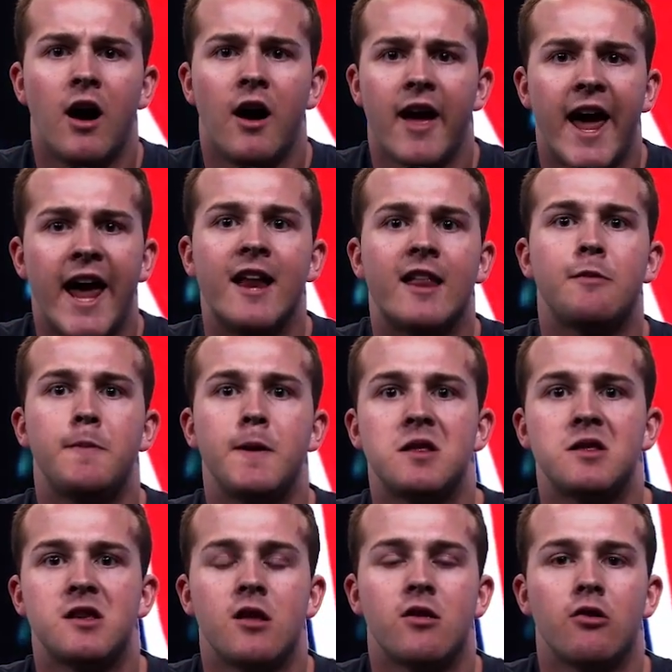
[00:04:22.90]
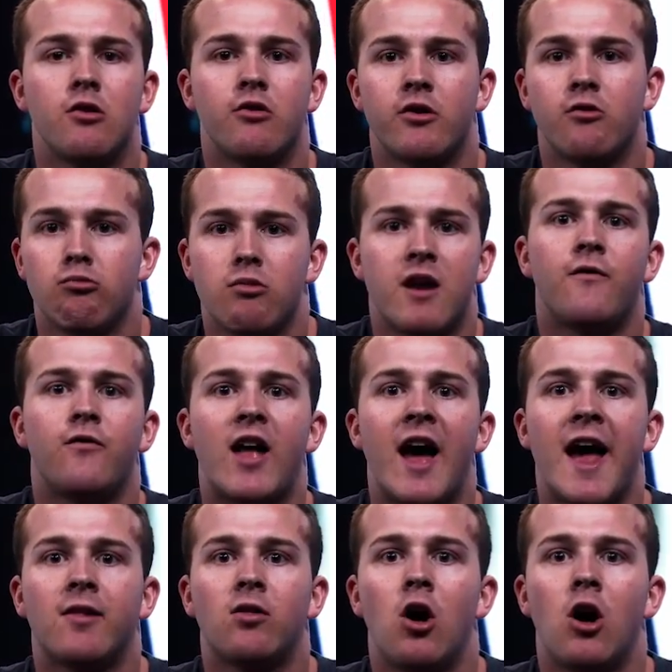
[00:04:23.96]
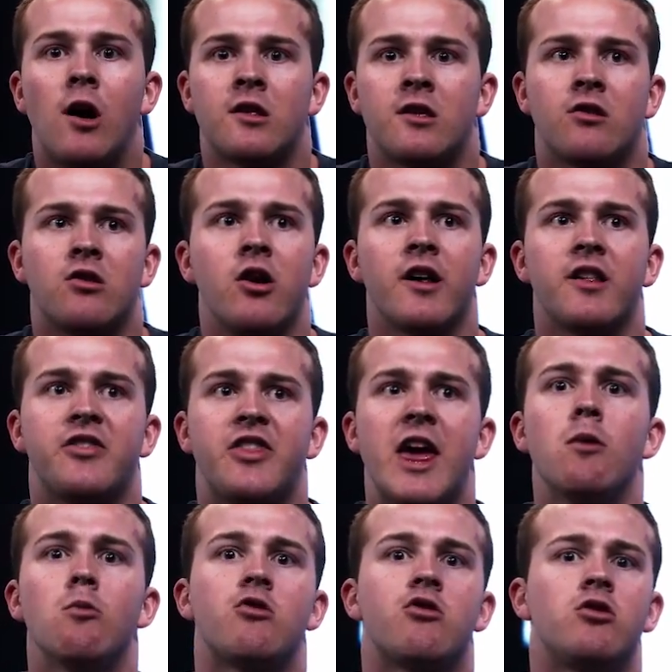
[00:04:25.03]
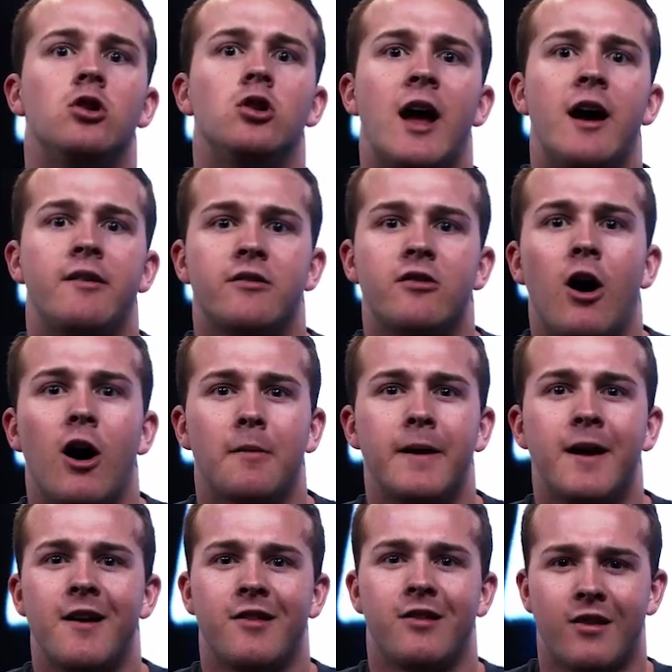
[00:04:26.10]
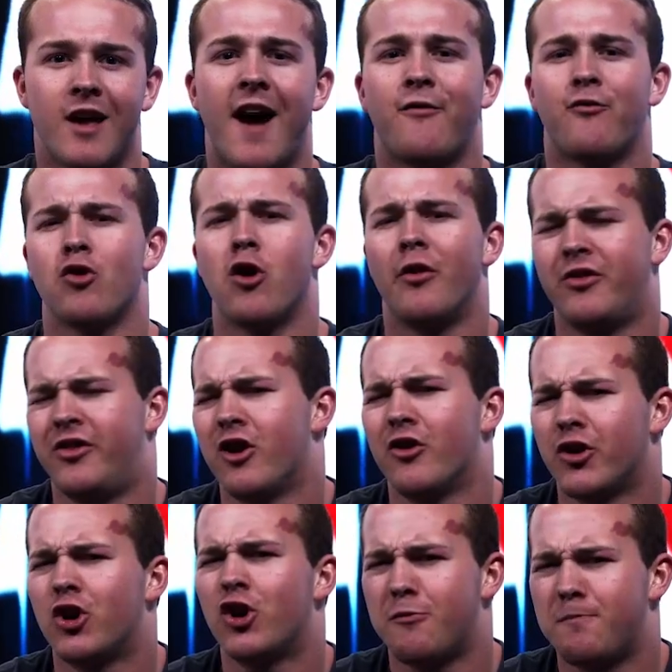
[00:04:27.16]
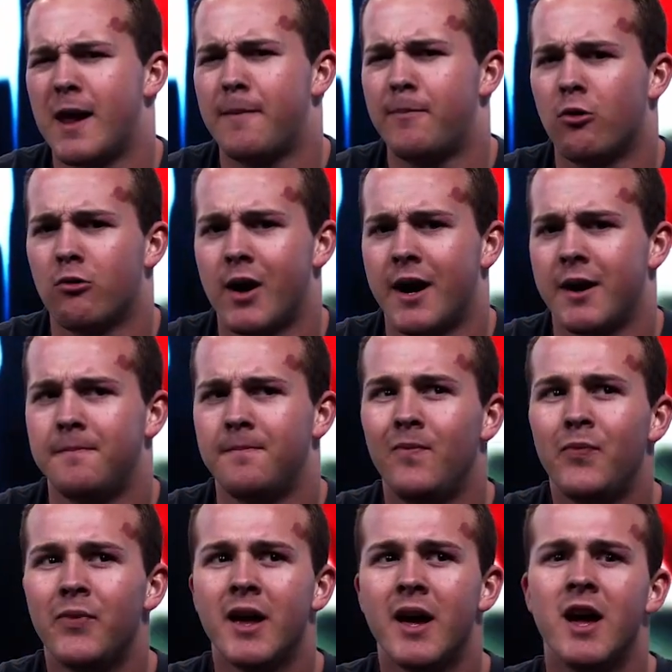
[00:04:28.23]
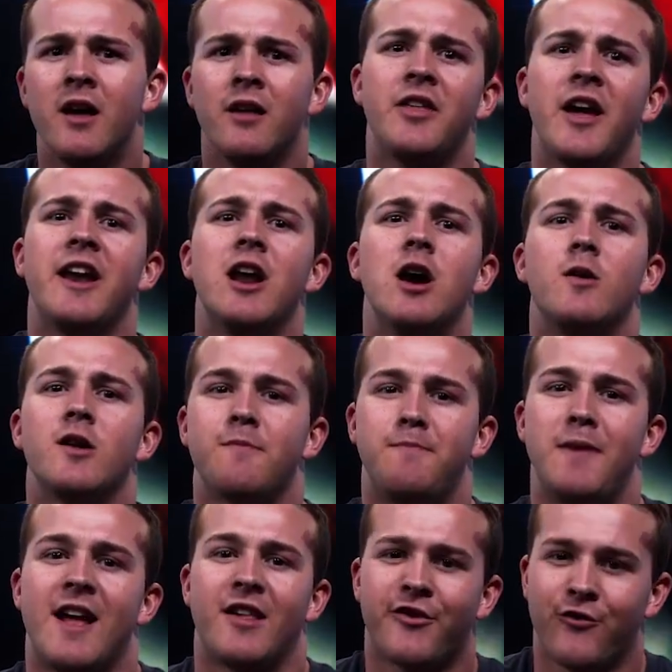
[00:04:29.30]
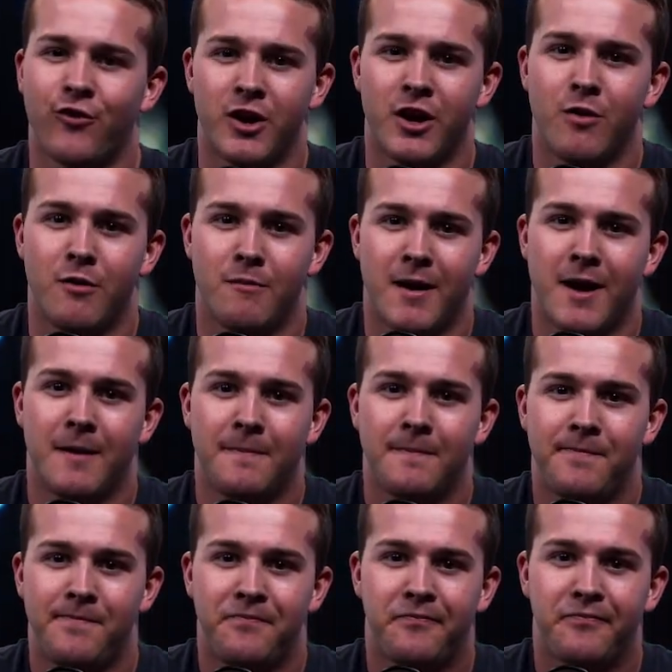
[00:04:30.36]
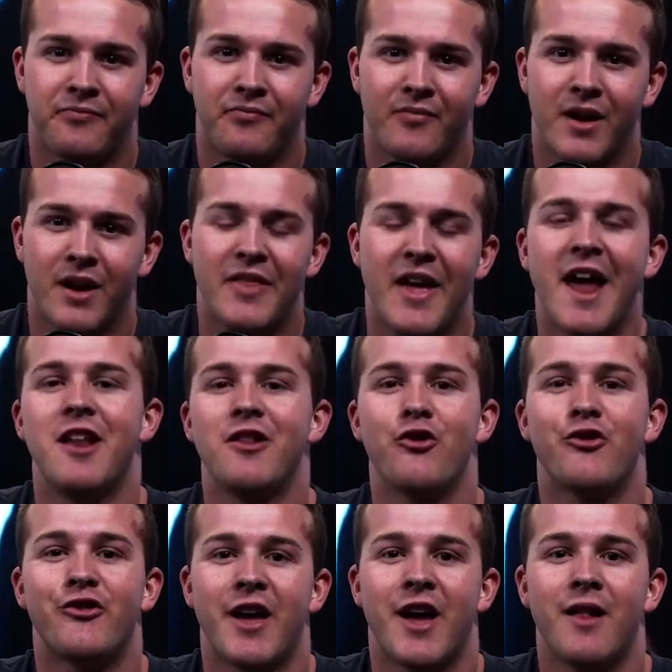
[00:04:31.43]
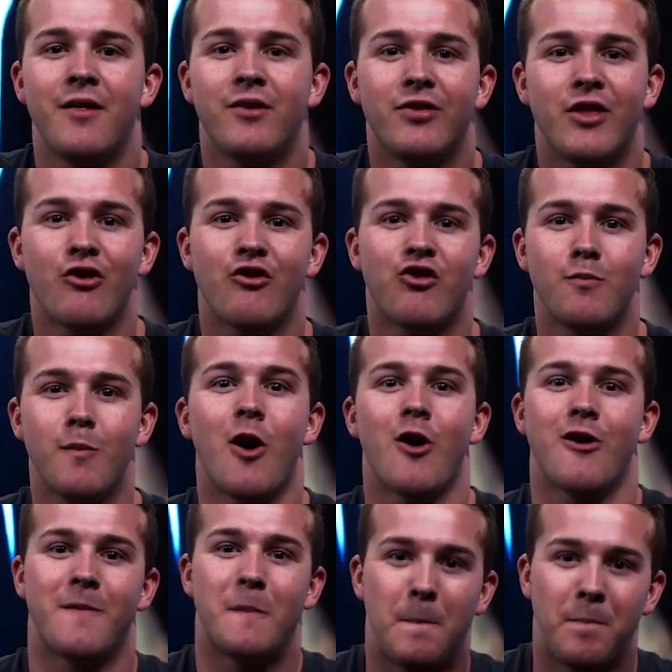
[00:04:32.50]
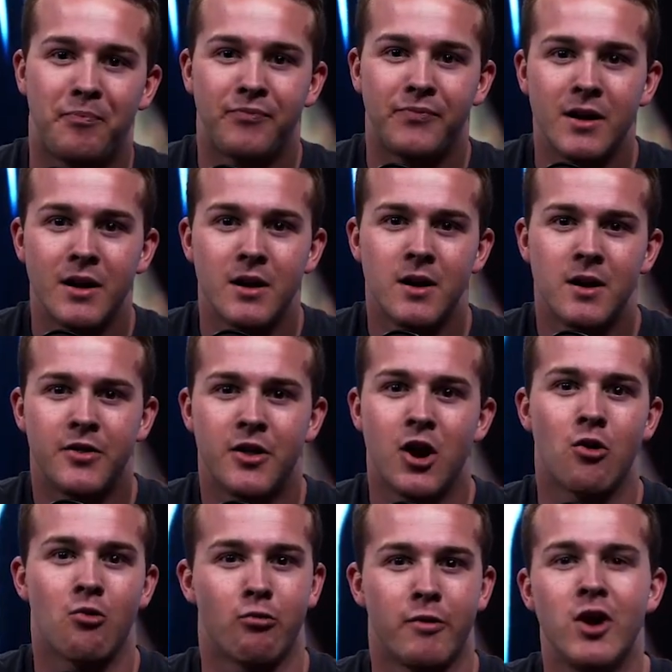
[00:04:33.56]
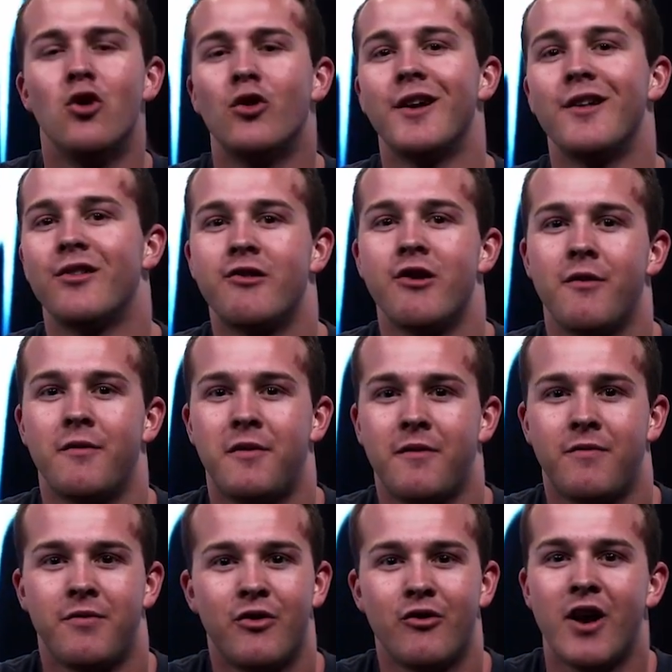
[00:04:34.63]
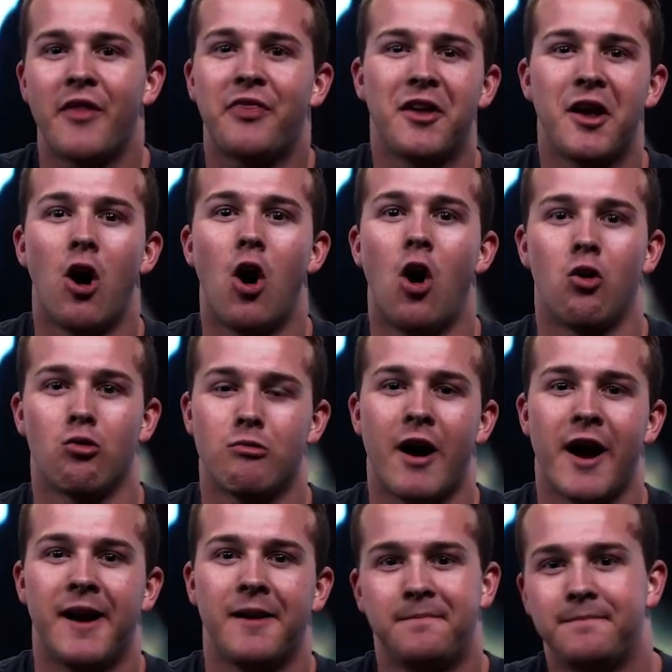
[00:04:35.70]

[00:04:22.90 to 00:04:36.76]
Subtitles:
hate speech censors and red flag laws, as long as they were still allowed to talk, because after all, they're the good people, right? They know what's best for you and me. They understand. They're smart. They're real conservatives. They're not the alt-right.